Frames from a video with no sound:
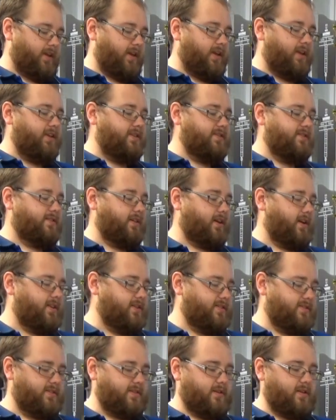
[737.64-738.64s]
and
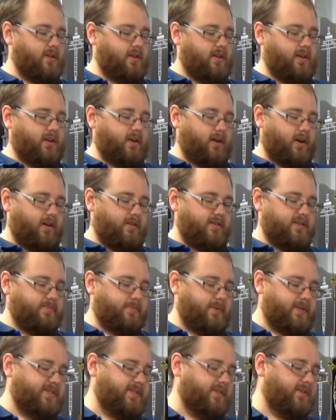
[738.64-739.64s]
inside's an Irish
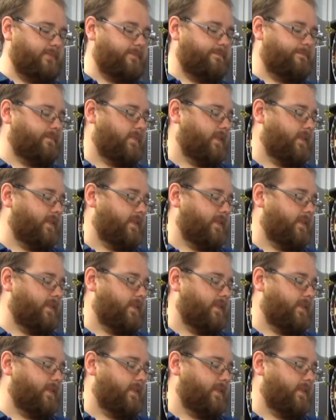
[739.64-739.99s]
blessing.